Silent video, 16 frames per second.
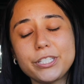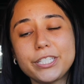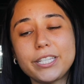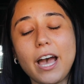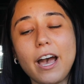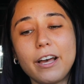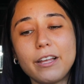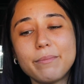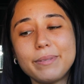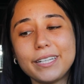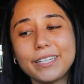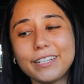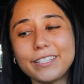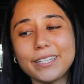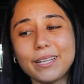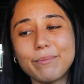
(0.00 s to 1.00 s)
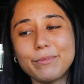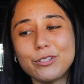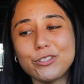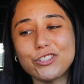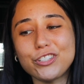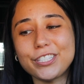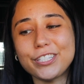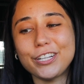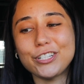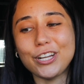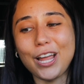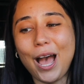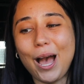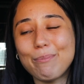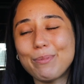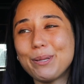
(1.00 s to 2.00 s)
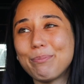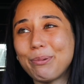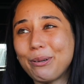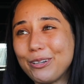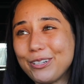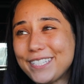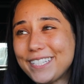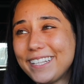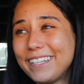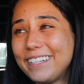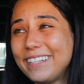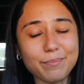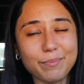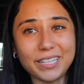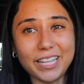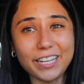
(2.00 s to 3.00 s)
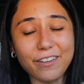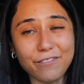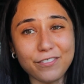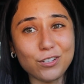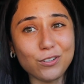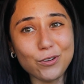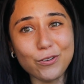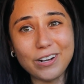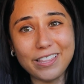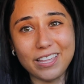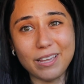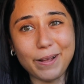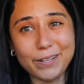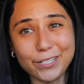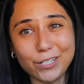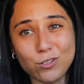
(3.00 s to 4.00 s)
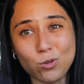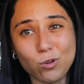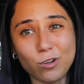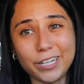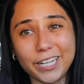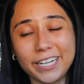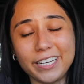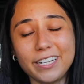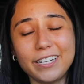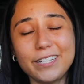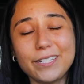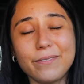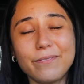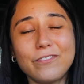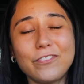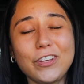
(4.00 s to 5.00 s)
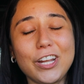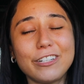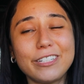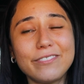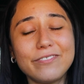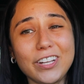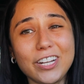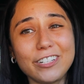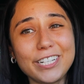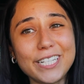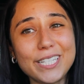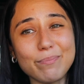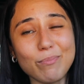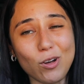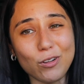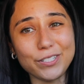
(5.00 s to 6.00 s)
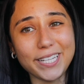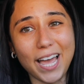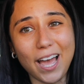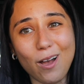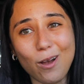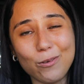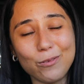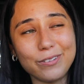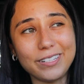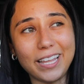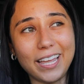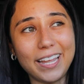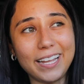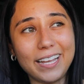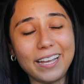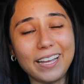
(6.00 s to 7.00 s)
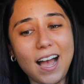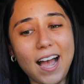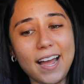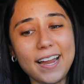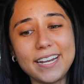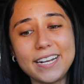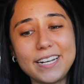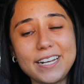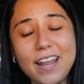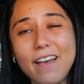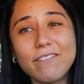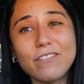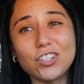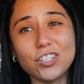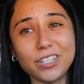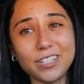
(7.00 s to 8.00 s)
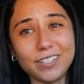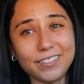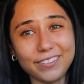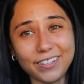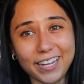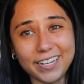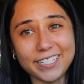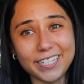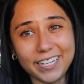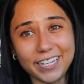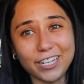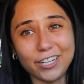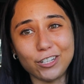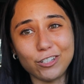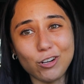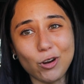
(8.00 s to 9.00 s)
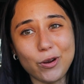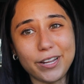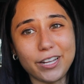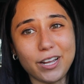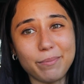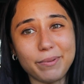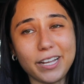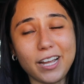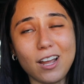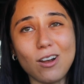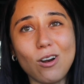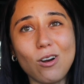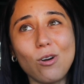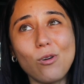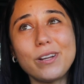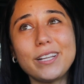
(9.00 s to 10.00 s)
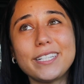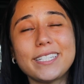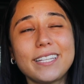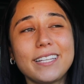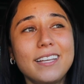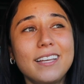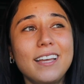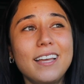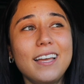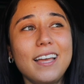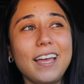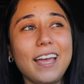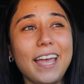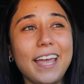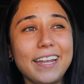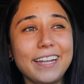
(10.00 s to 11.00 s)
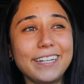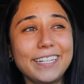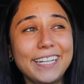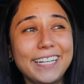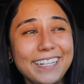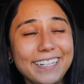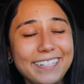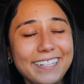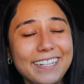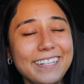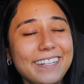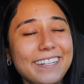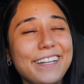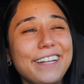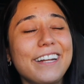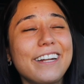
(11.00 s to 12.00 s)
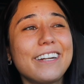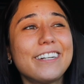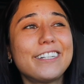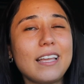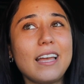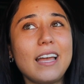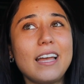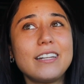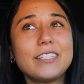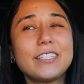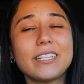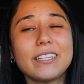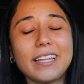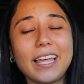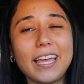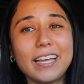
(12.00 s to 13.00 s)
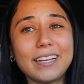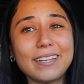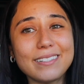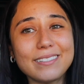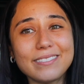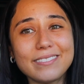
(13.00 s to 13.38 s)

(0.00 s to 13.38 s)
sad because I'm usually such a happy person. But like, if you don't know anything about Central Oregon, it is a very, very small town. Like, I never liked it here growing up. Like, I always hated it here. And to like